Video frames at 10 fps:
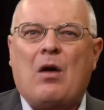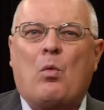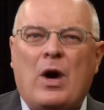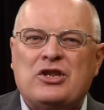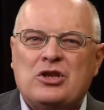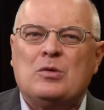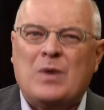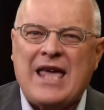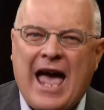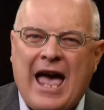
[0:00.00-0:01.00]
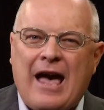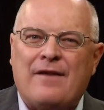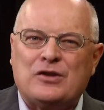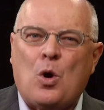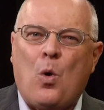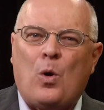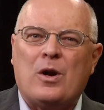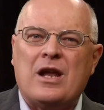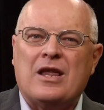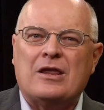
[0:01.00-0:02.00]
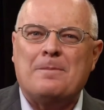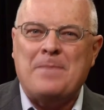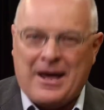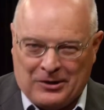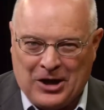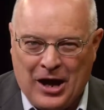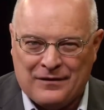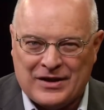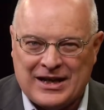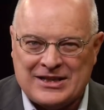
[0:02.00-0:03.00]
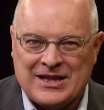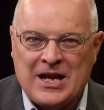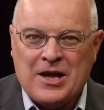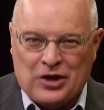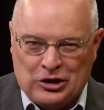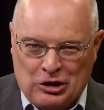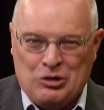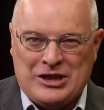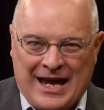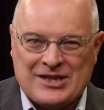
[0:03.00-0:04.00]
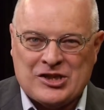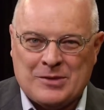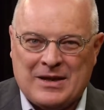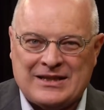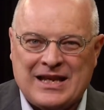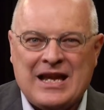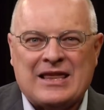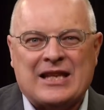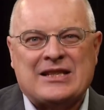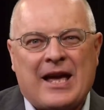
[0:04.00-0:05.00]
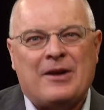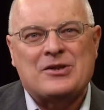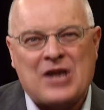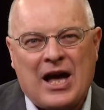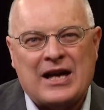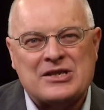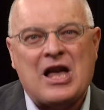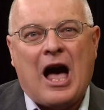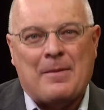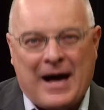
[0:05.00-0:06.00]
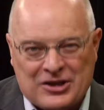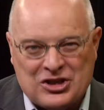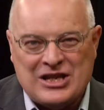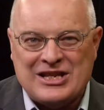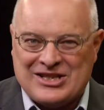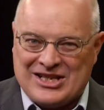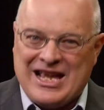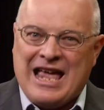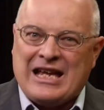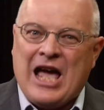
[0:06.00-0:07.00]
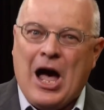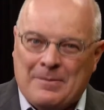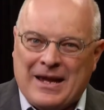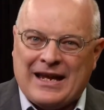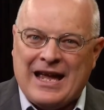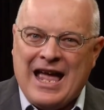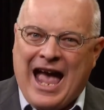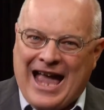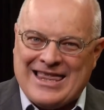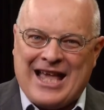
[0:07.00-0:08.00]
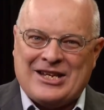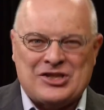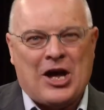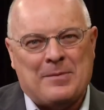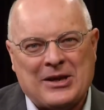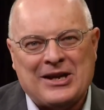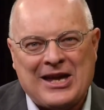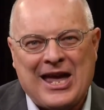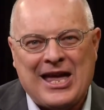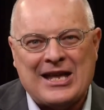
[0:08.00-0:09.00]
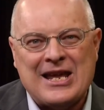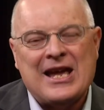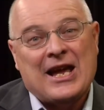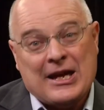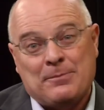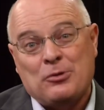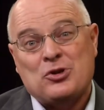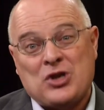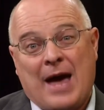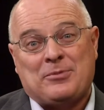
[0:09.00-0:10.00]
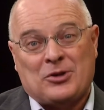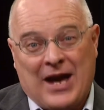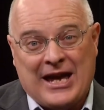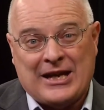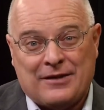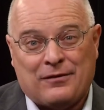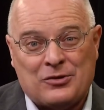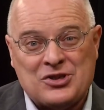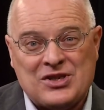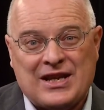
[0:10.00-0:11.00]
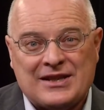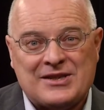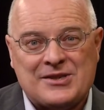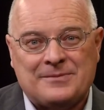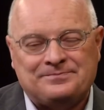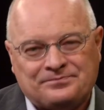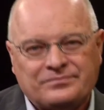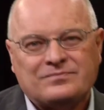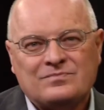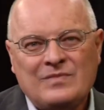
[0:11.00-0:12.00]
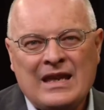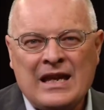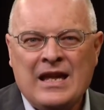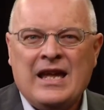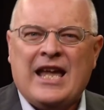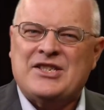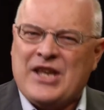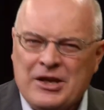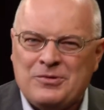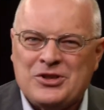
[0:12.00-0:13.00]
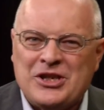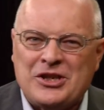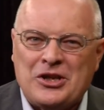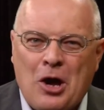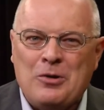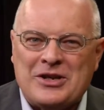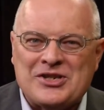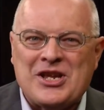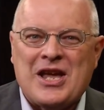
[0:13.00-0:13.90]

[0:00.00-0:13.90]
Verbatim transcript: what should we have toward the better covenant, the New Testament that tells us about Jesus coming and that He's coming again? Hebrews chapter 8 and verse 6. It's interesting to notice